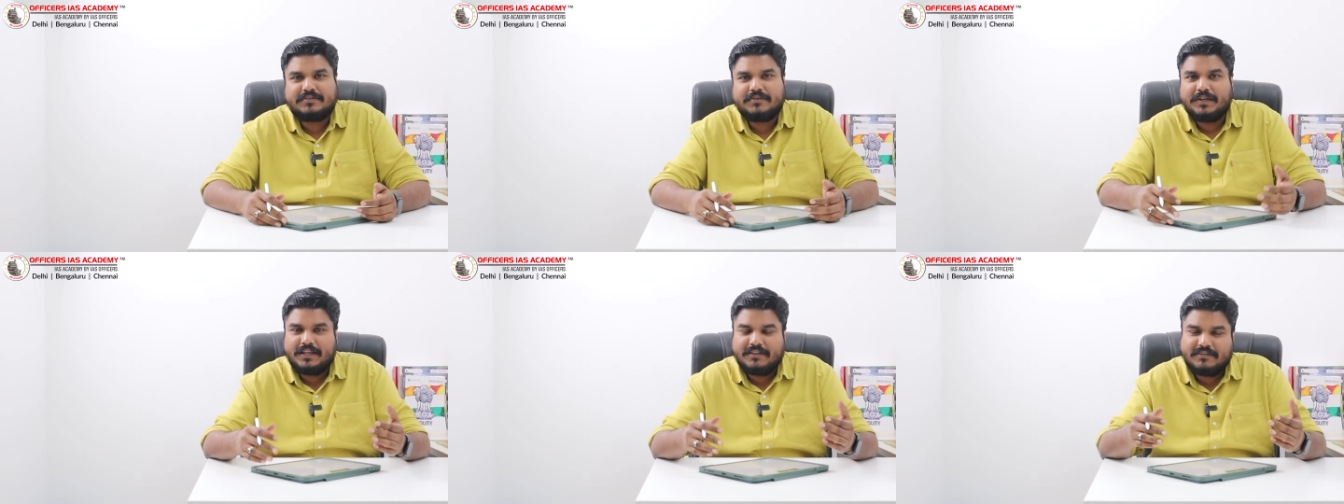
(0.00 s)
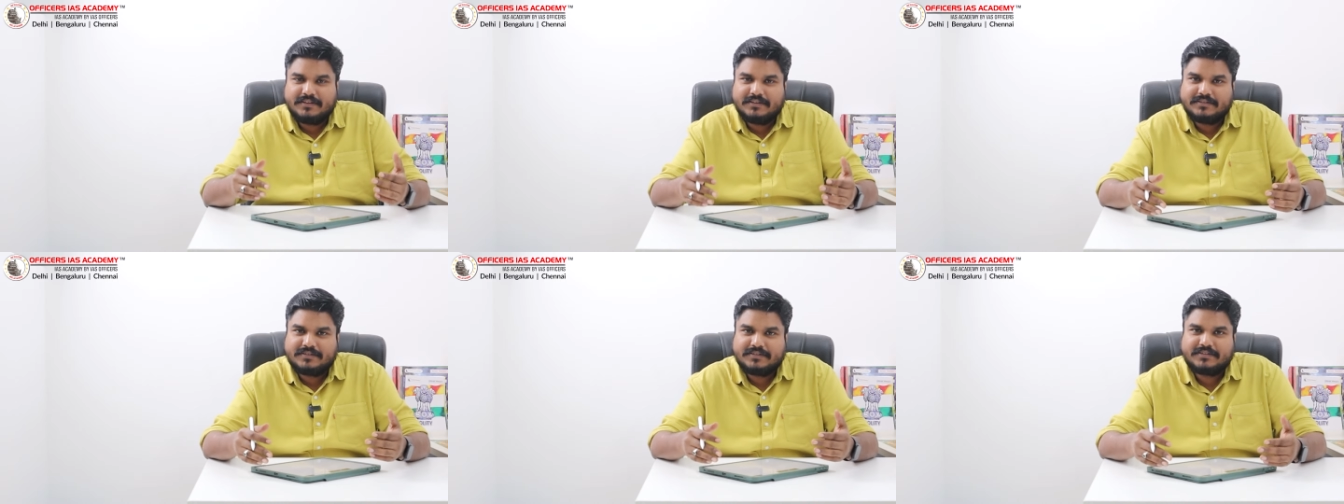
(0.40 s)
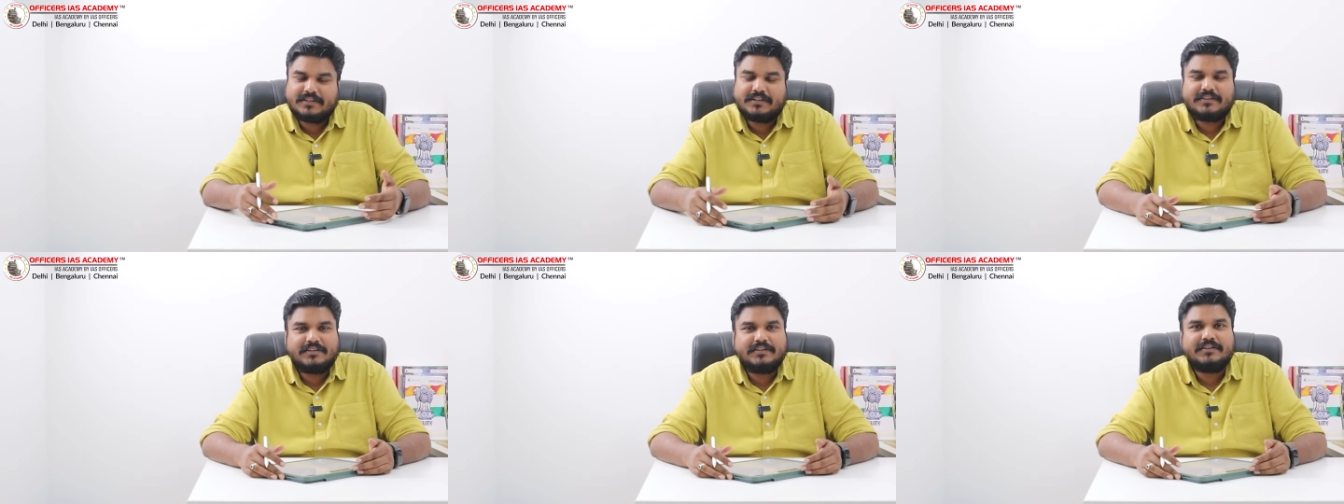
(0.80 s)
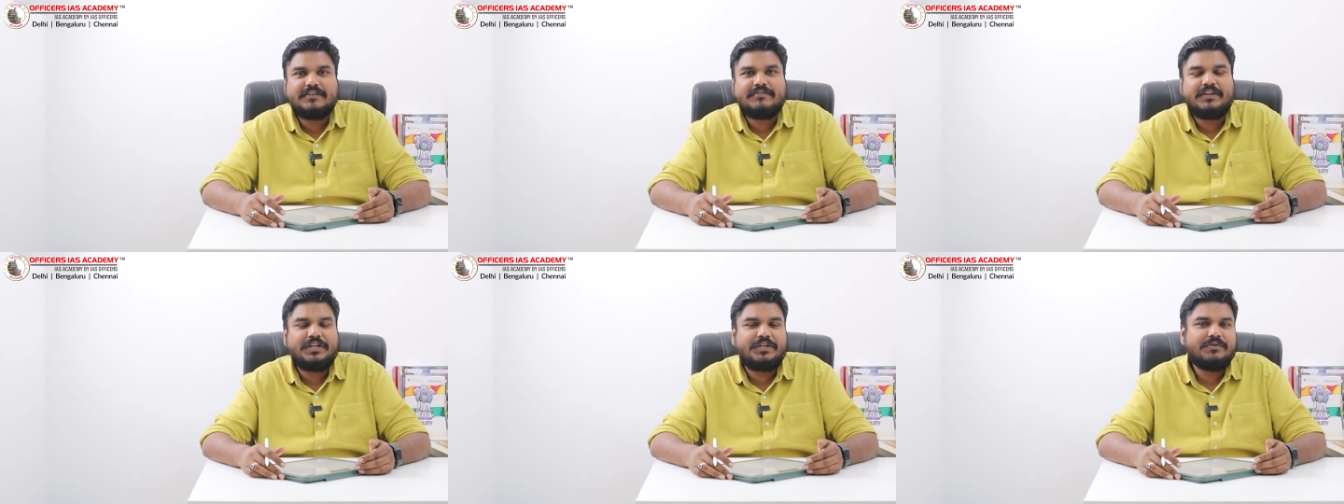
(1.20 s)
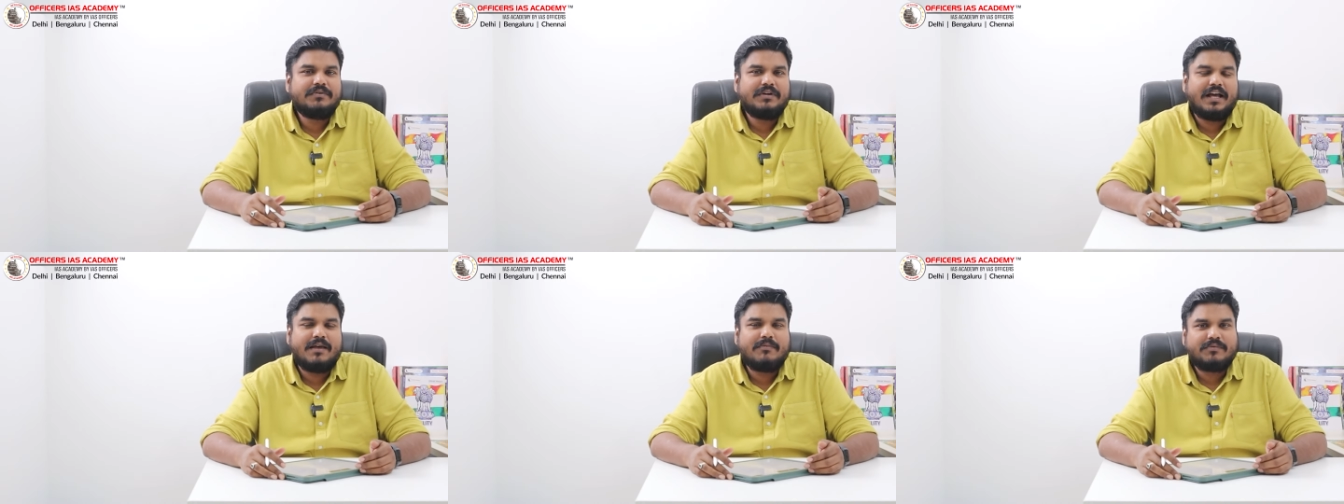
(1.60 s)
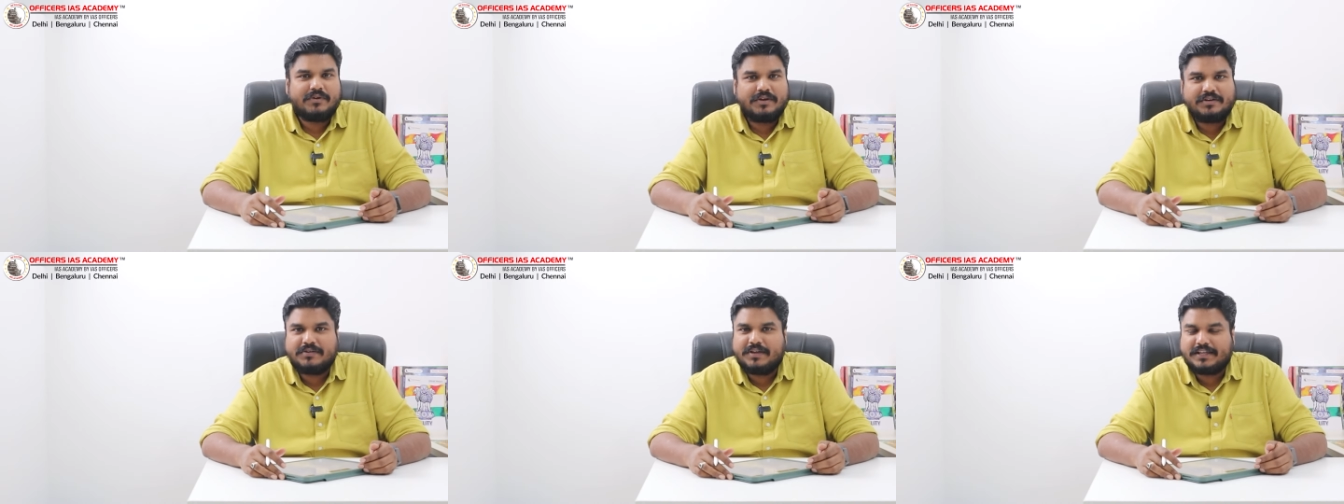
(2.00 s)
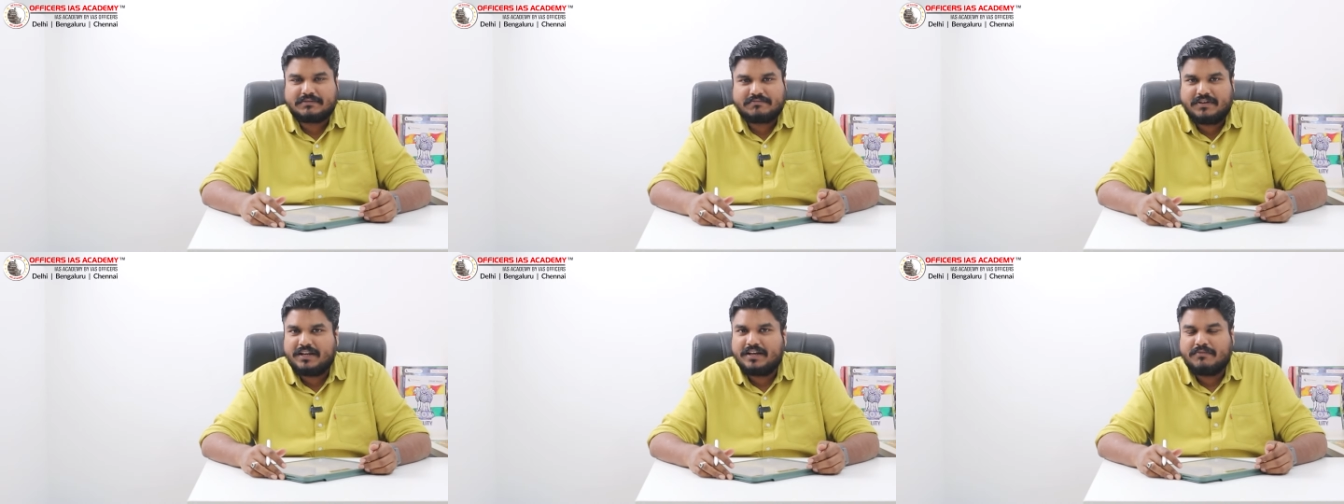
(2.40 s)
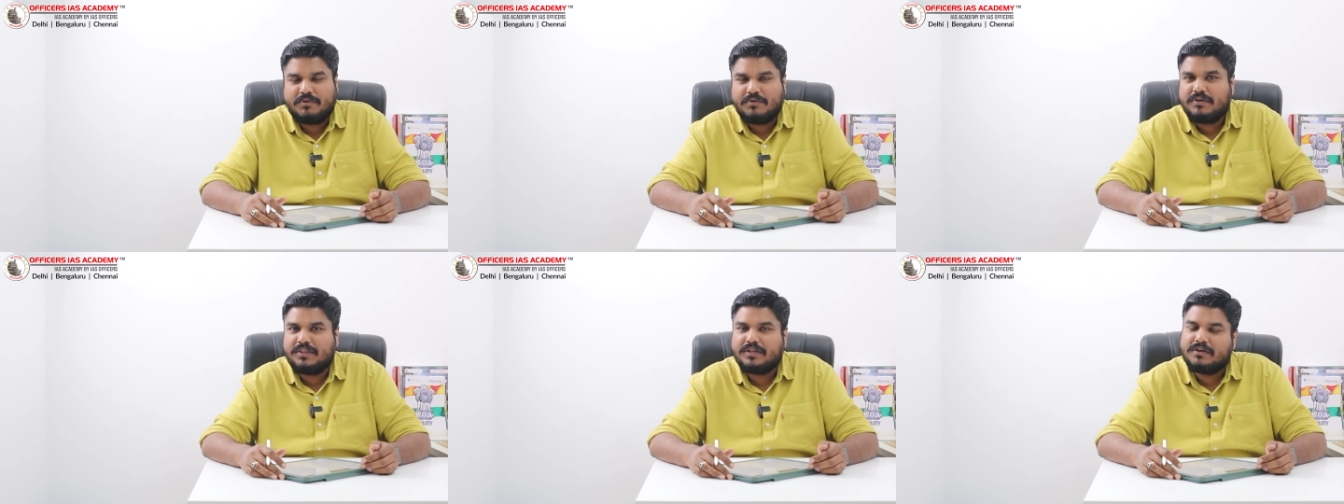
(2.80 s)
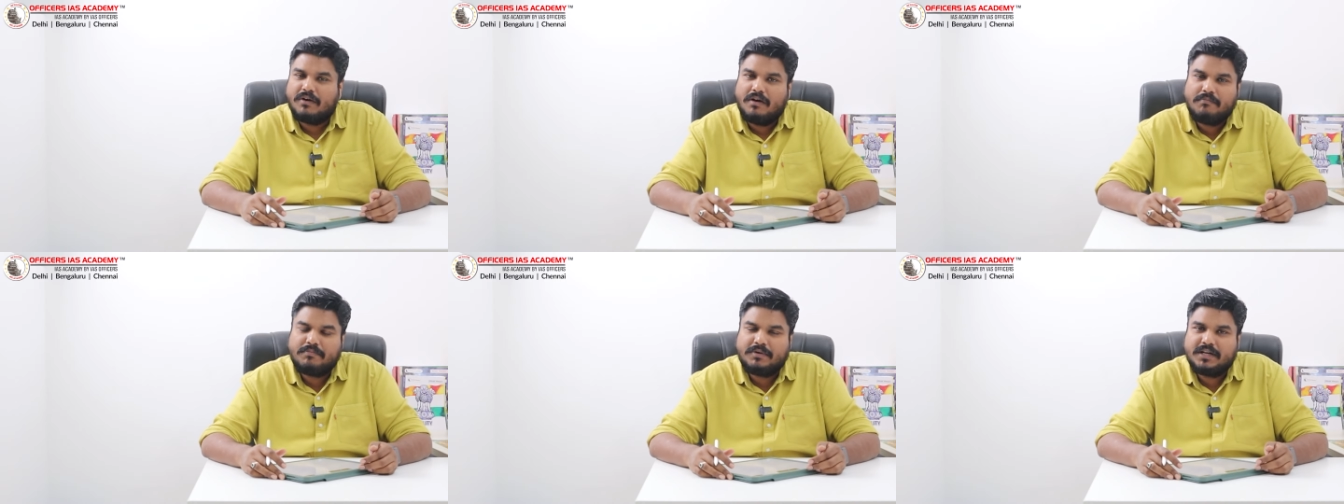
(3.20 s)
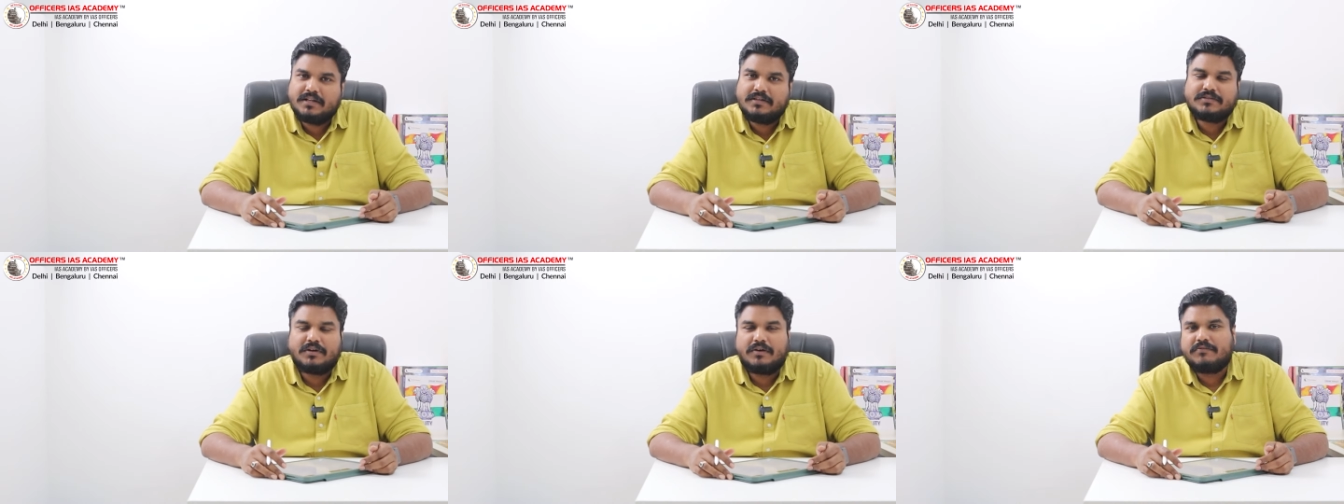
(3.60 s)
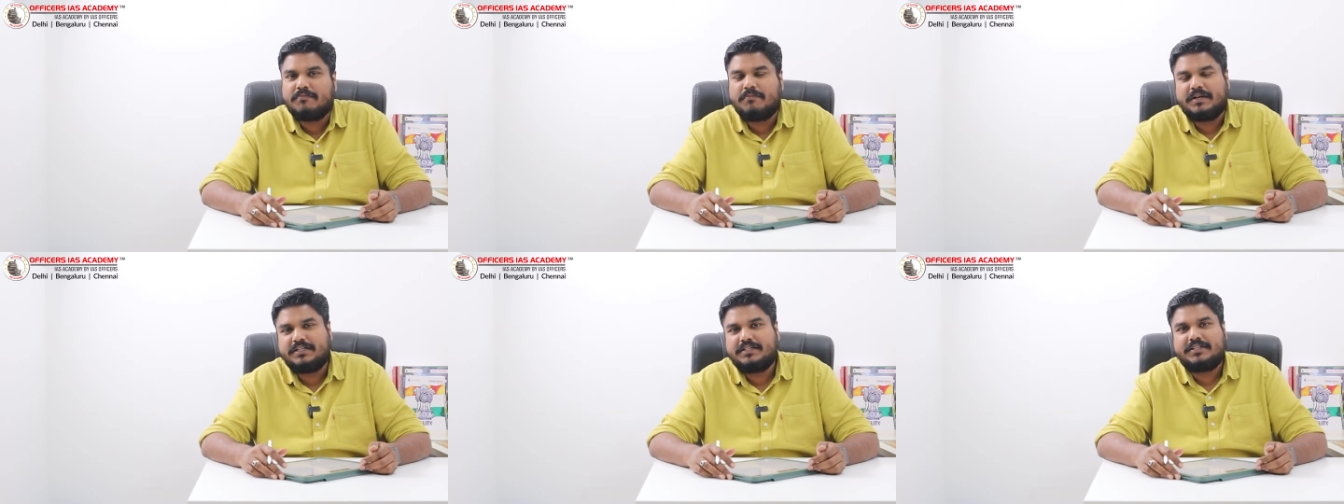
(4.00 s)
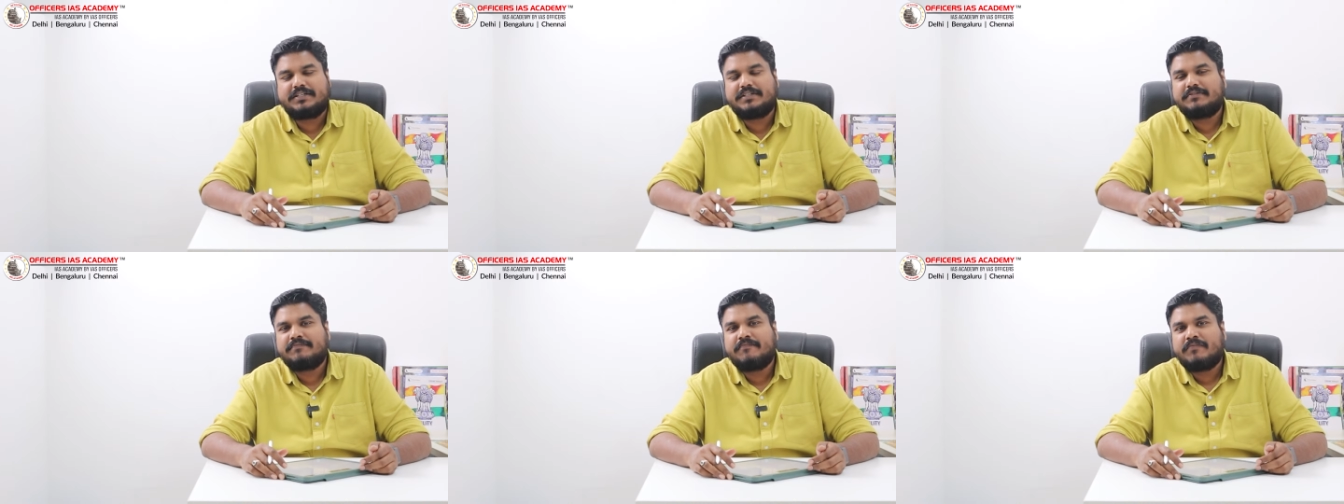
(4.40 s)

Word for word: So in this third video, I'm going to explain about the components of budget.